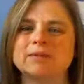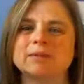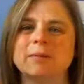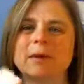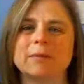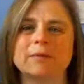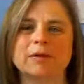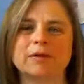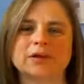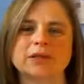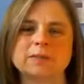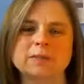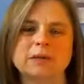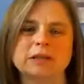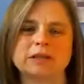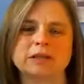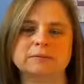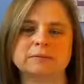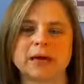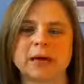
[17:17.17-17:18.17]
maybe they'll speak
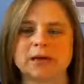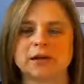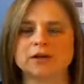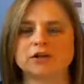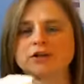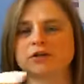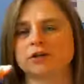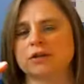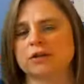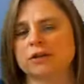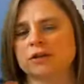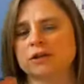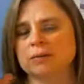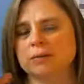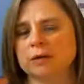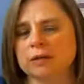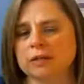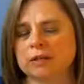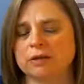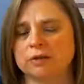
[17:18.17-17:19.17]
to managers and they'll
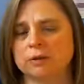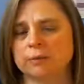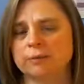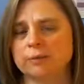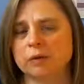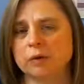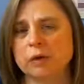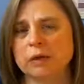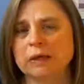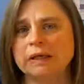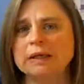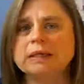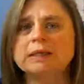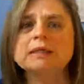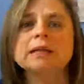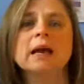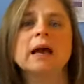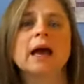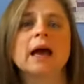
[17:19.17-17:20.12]
speak to employees,